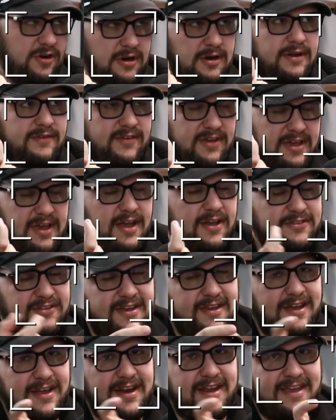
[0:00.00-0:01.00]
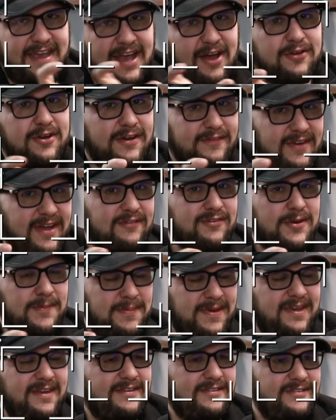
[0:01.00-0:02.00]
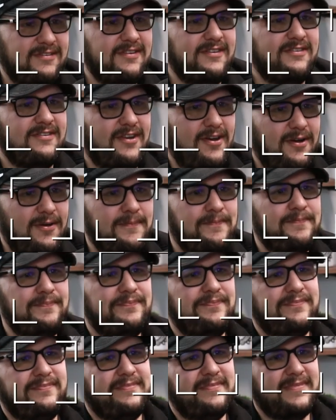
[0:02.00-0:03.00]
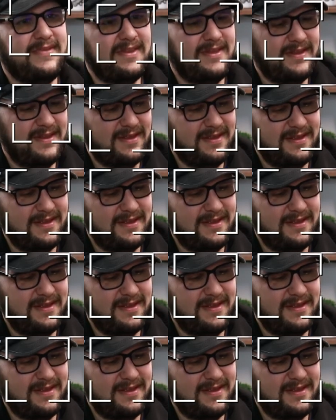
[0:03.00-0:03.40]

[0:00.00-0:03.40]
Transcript: accounts, like an account of every piece. Yeah. So. Okay.